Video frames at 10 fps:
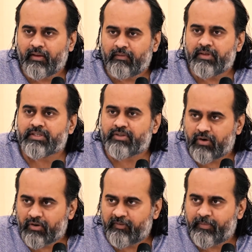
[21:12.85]
We just
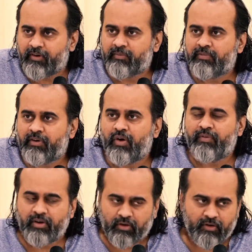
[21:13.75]
talked of Brahman. now
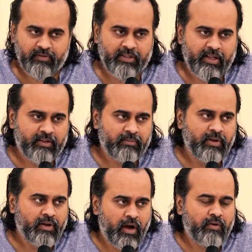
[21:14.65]
we talked of Adhyatma.
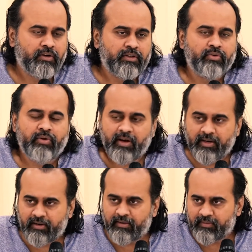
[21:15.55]
How are the two
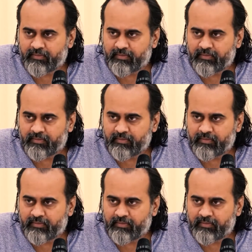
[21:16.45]
related?